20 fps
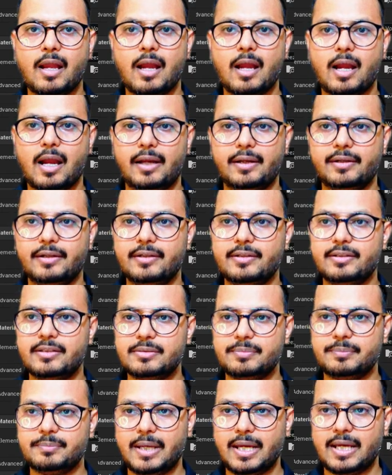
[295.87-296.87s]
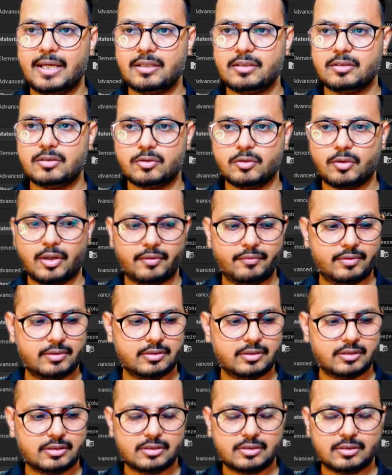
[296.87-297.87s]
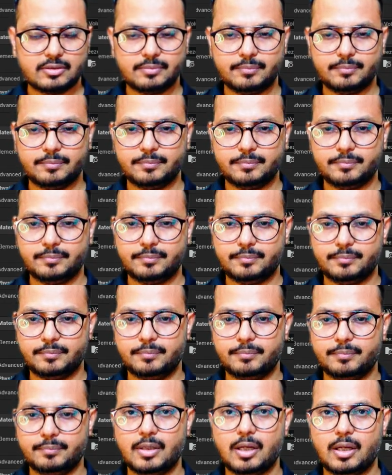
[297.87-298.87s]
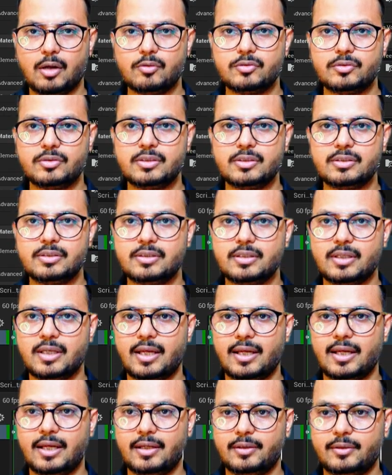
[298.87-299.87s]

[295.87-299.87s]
I need this mesh, so I will just browse this and